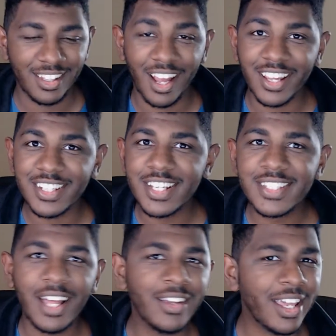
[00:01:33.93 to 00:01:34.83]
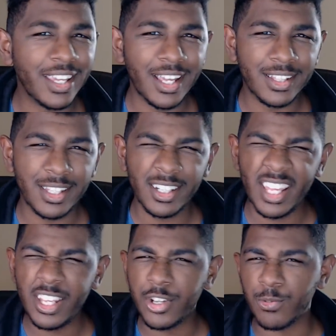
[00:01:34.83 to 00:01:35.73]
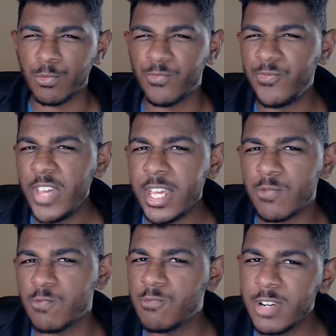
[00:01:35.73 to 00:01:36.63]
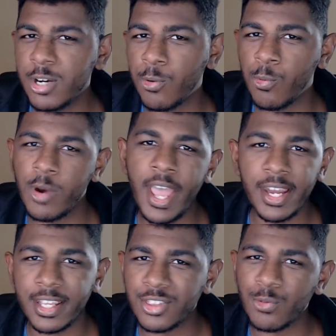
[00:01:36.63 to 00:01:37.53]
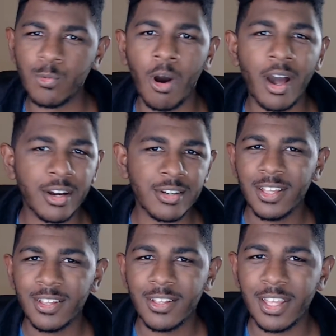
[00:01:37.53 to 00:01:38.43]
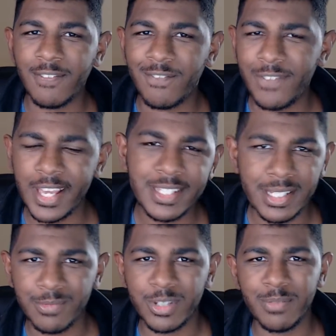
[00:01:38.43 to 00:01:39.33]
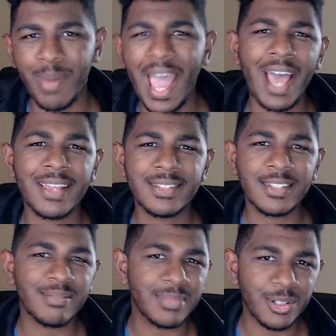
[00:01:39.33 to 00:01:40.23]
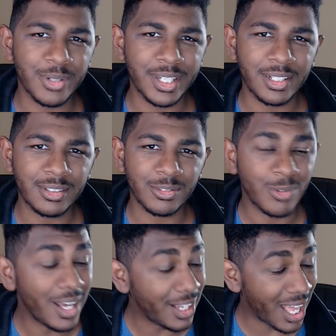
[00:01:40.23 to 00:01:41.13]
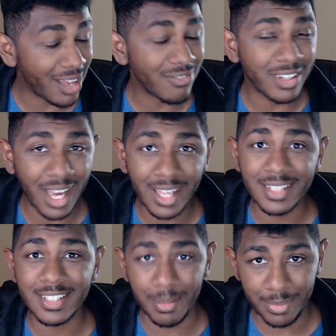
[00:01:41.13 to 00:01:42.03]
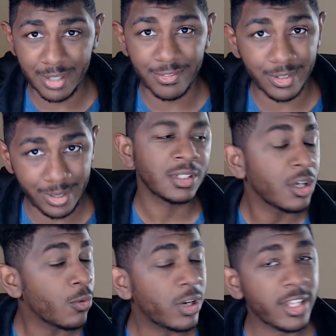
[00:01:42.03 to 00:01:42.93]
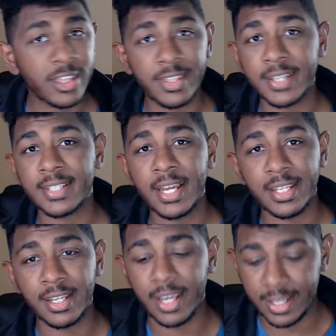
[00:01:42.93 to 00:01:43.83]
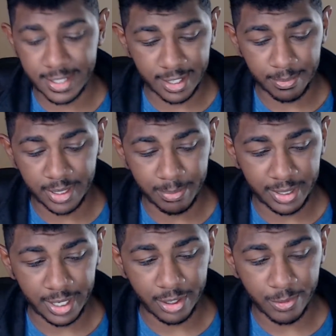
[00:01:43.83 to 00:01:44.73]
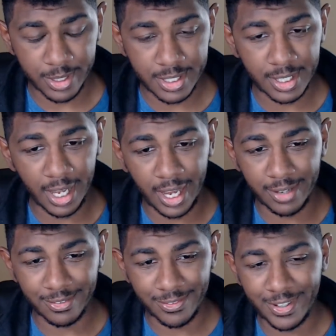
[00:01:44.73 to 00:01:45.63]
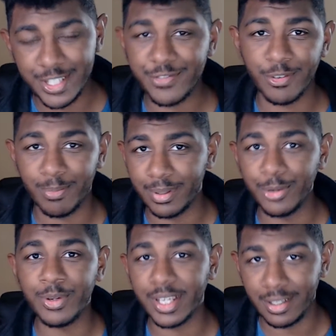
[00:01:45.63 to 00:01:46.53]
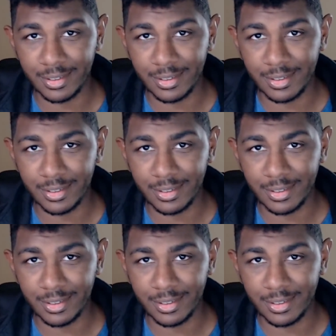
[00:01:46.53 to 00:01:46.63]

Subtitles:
Are you just now getting out there, getting your feet real wet in the waters infested with bass and bluegill? Well, I've got something for you. One of the things I did as a complete beginner was I fished for bluegill.